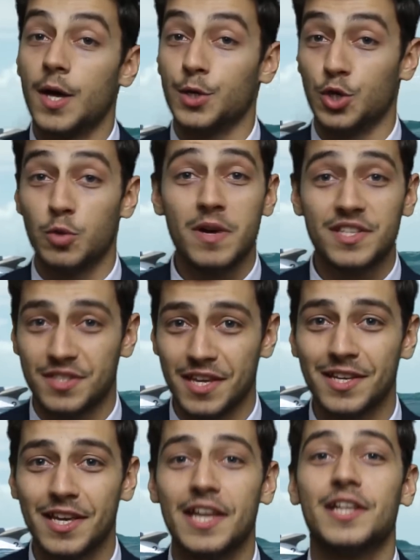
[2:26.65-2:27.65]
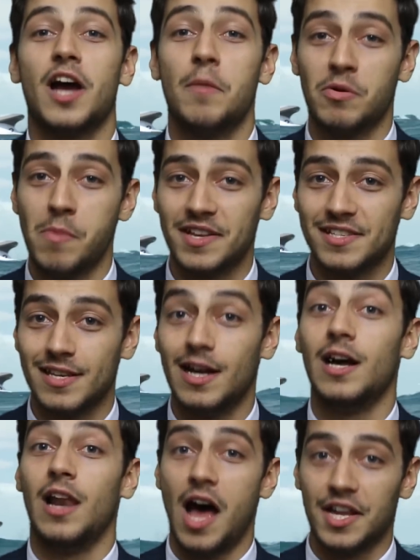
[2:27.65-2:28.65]
You must think it compromises
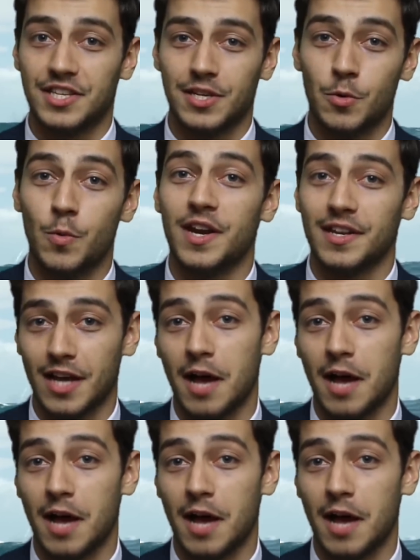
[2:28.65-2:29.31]
a lot when it